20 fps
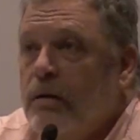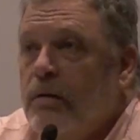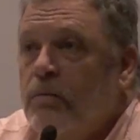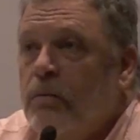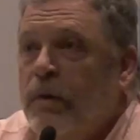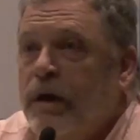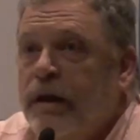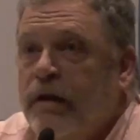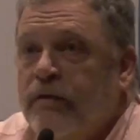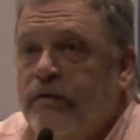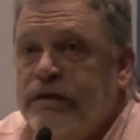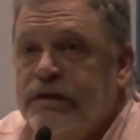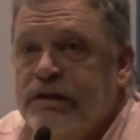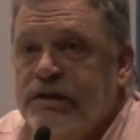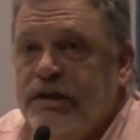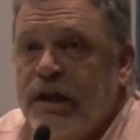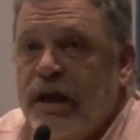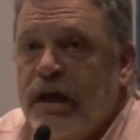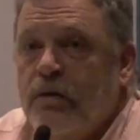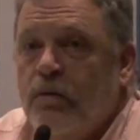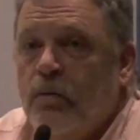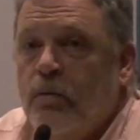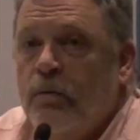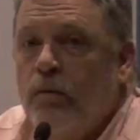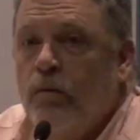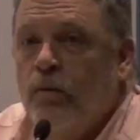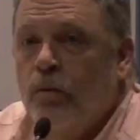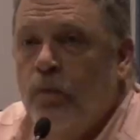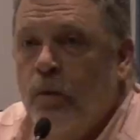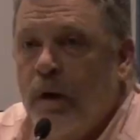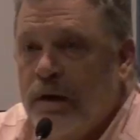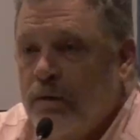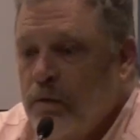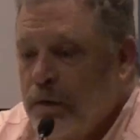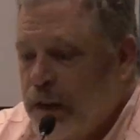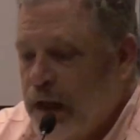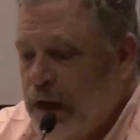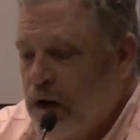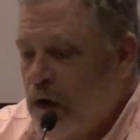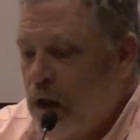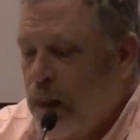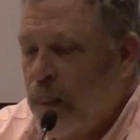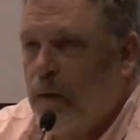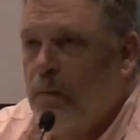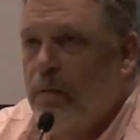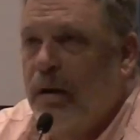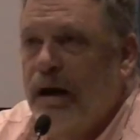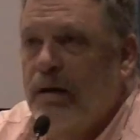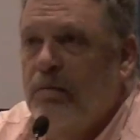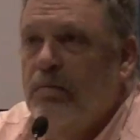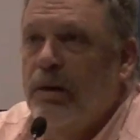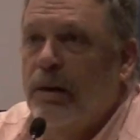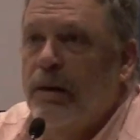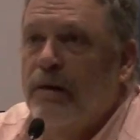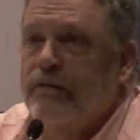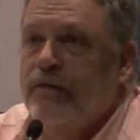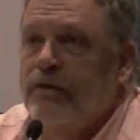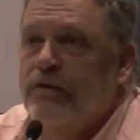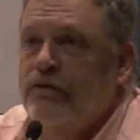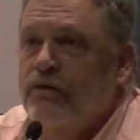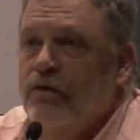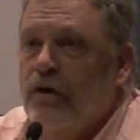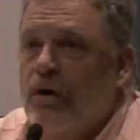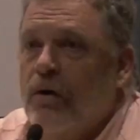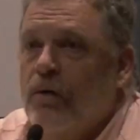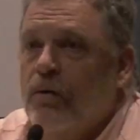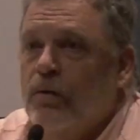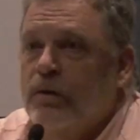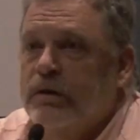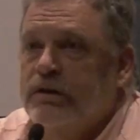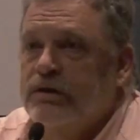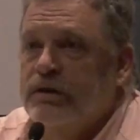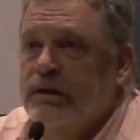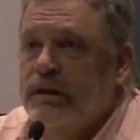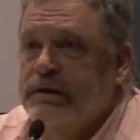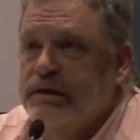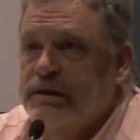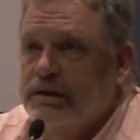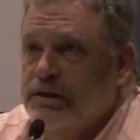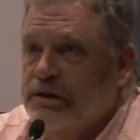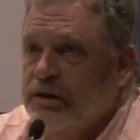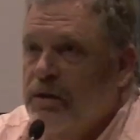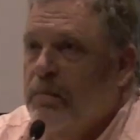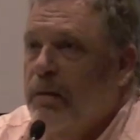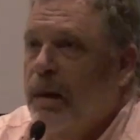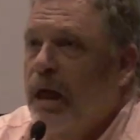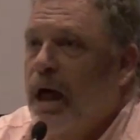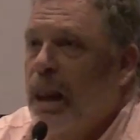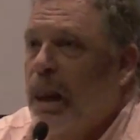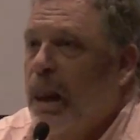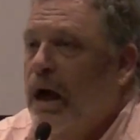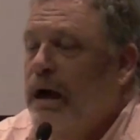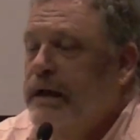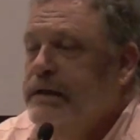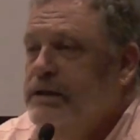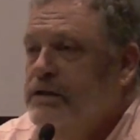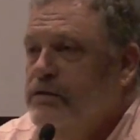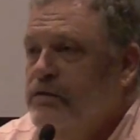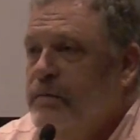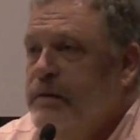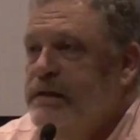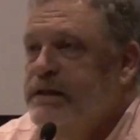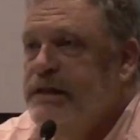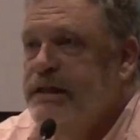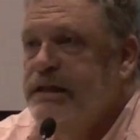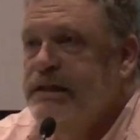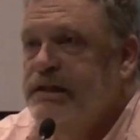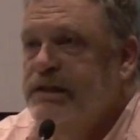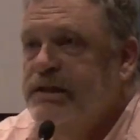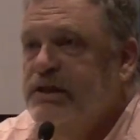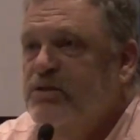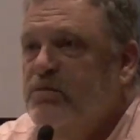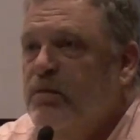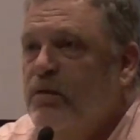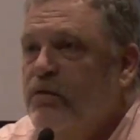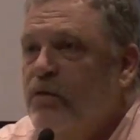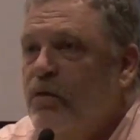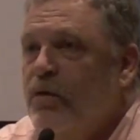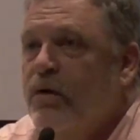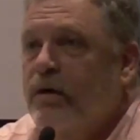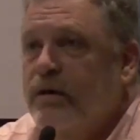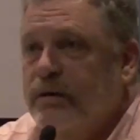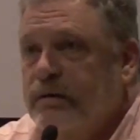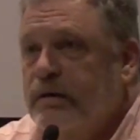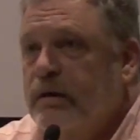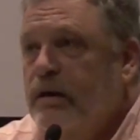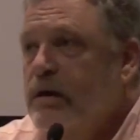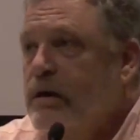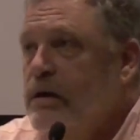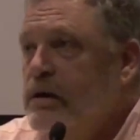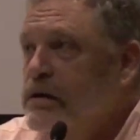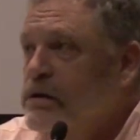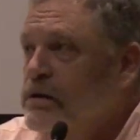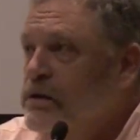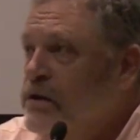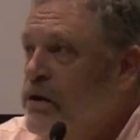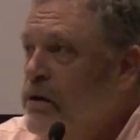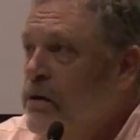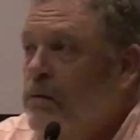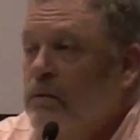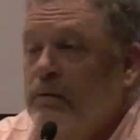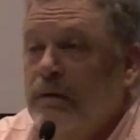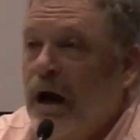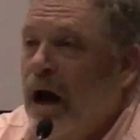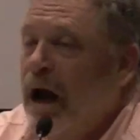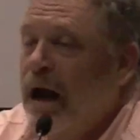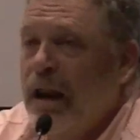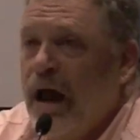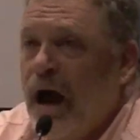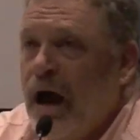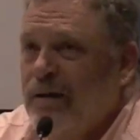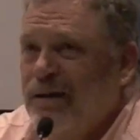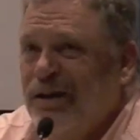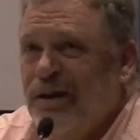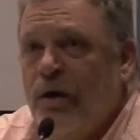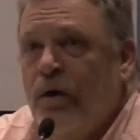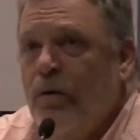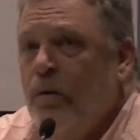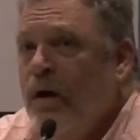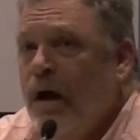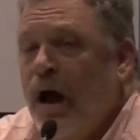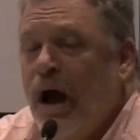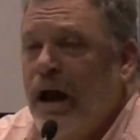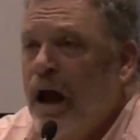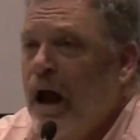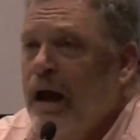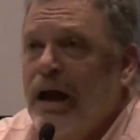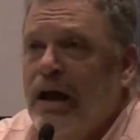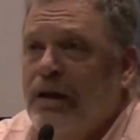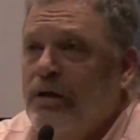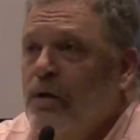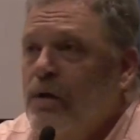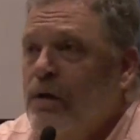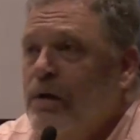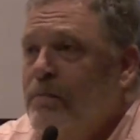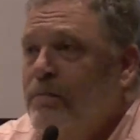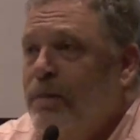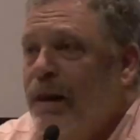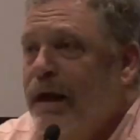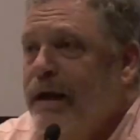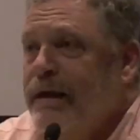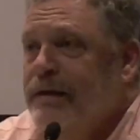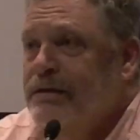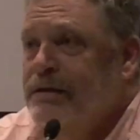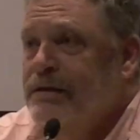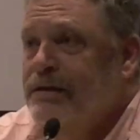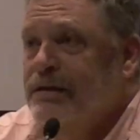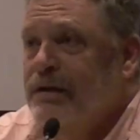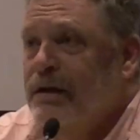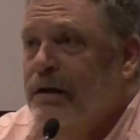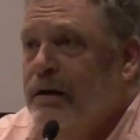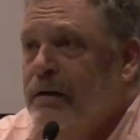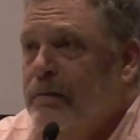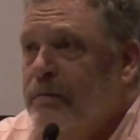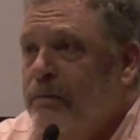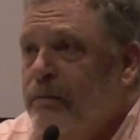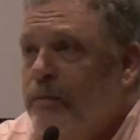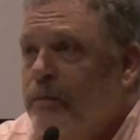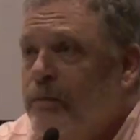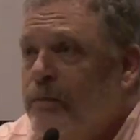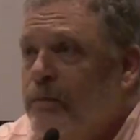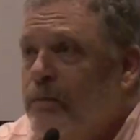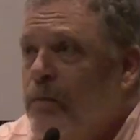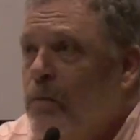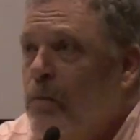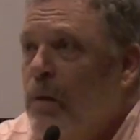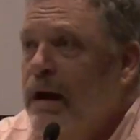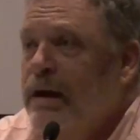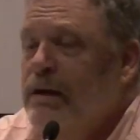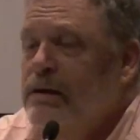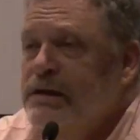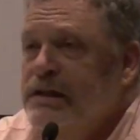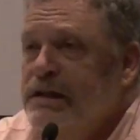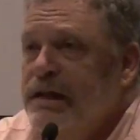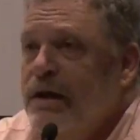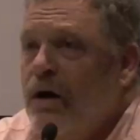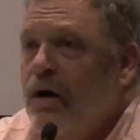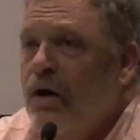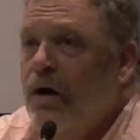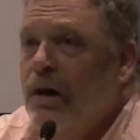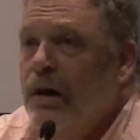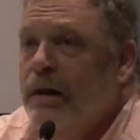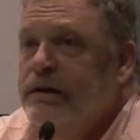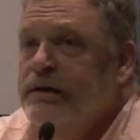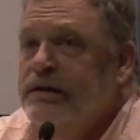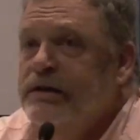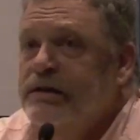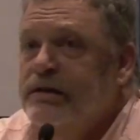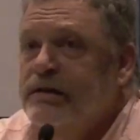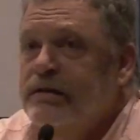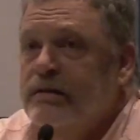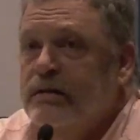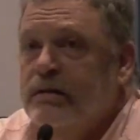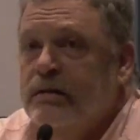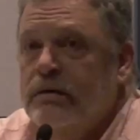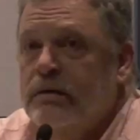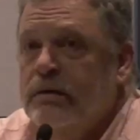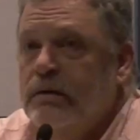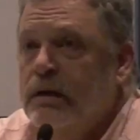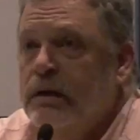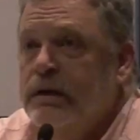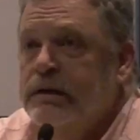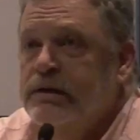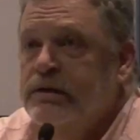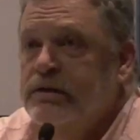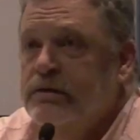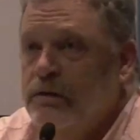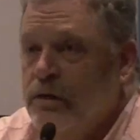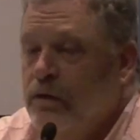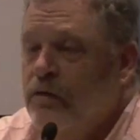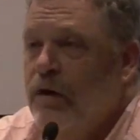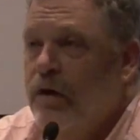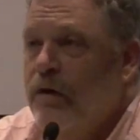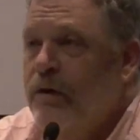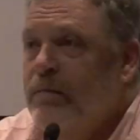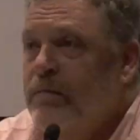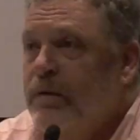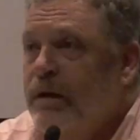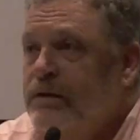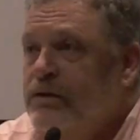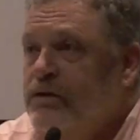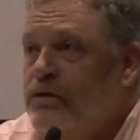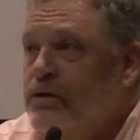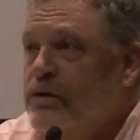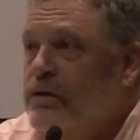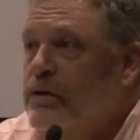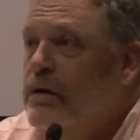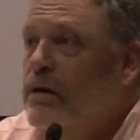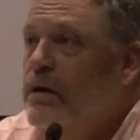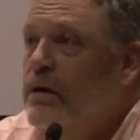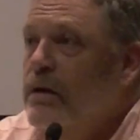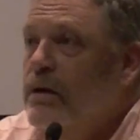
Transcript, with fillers: but have instead read what they call the Bible of the show, which lists the plot lines from the seasons before. So, I, I, you know, I, I got no complaints. Um, Michael C. Hall is, is the very picture